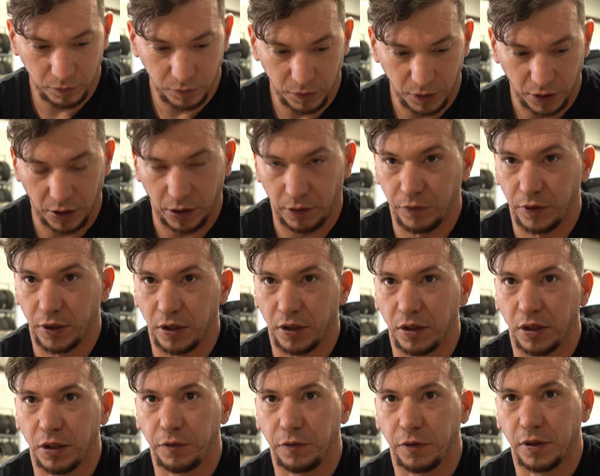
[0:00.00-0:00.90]
and I've done
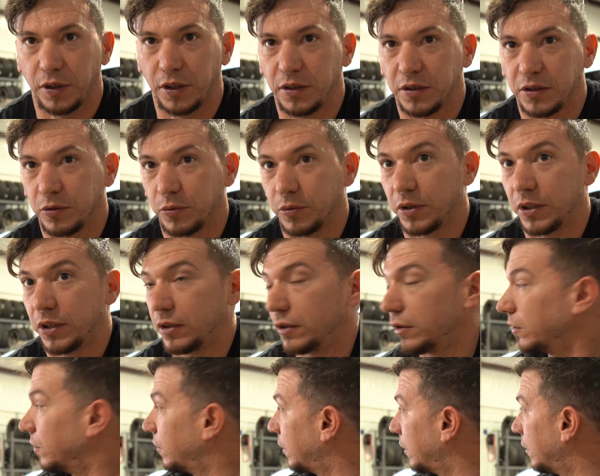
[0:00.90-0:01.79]
enough of these to where I
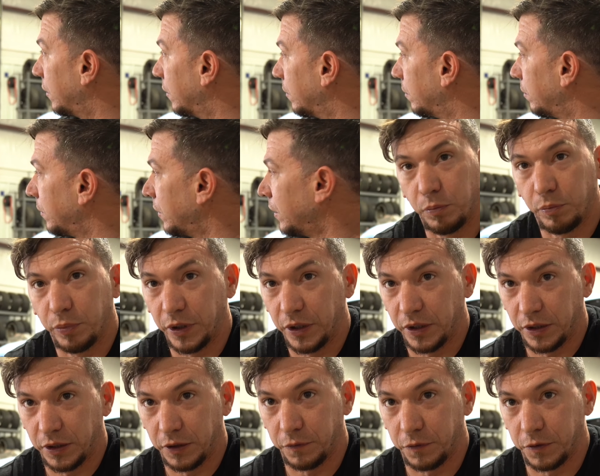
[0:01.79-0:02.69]
don't need them.
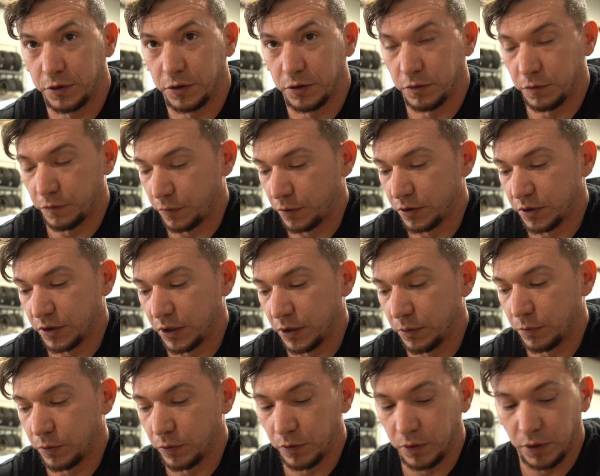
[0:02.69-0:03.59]
But if it's your first
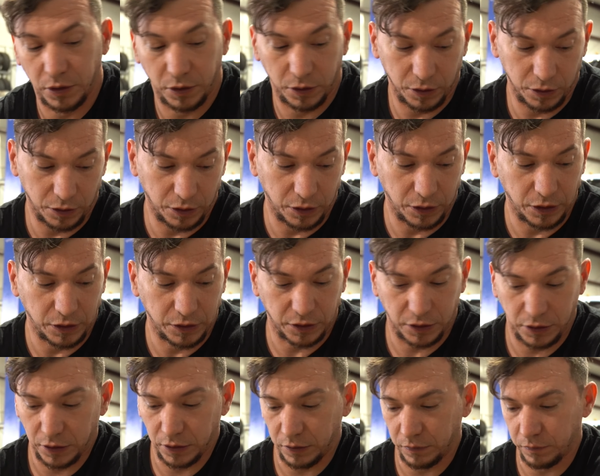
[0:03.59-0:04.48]
time doing a HAS
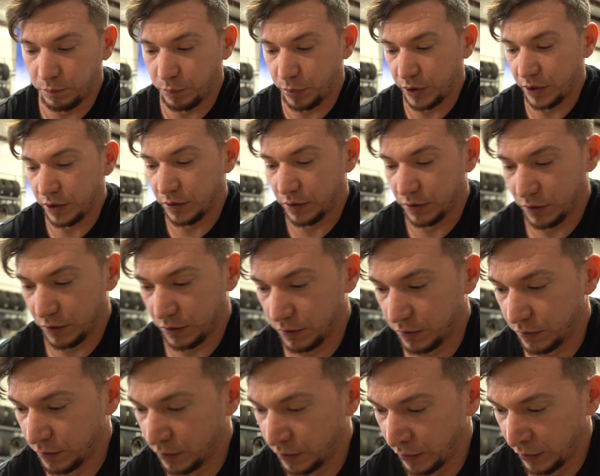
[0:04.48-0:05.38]
kit, pay
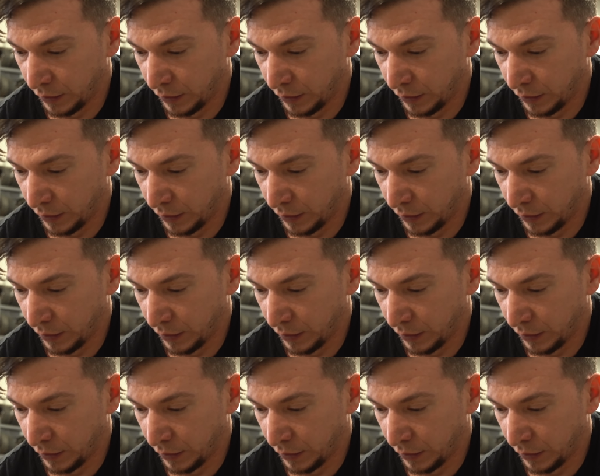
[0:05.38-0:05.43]
attention.